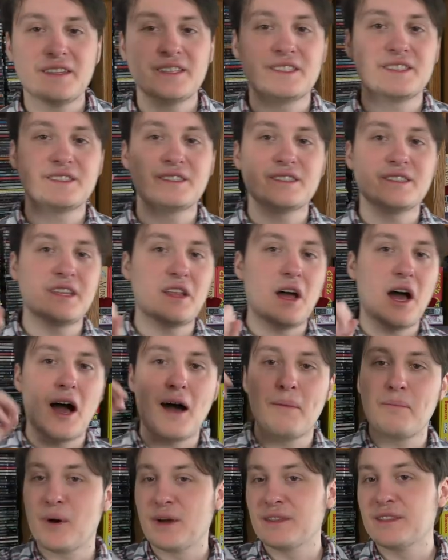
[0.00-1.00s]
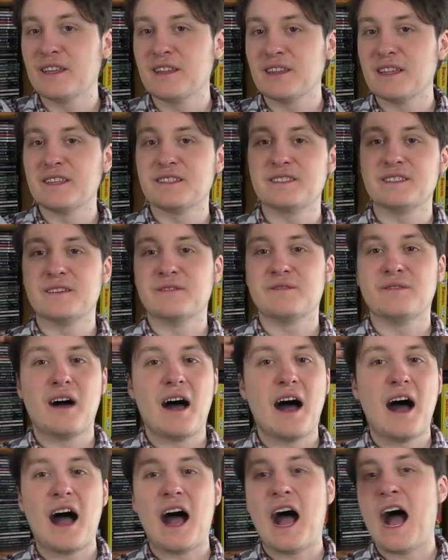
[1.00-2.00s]
this is up on the list of
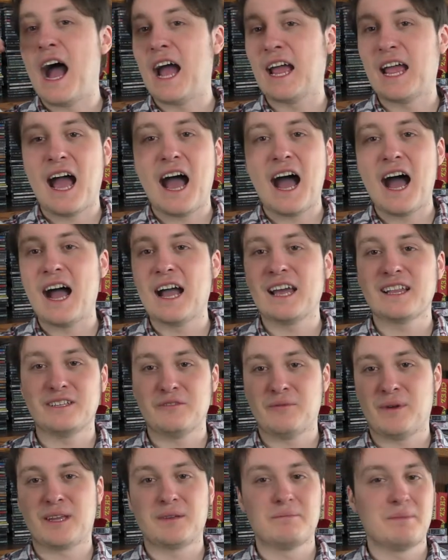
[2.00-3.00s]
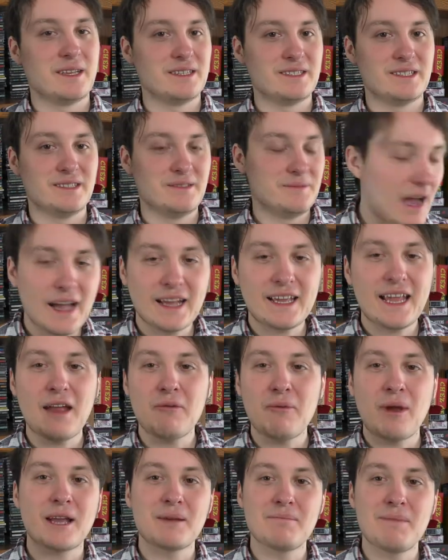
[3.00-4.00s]
high, highly recommended. I
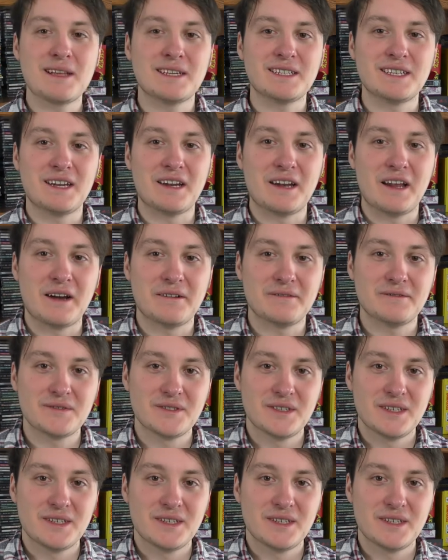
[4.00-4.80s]
can't recommend it enough.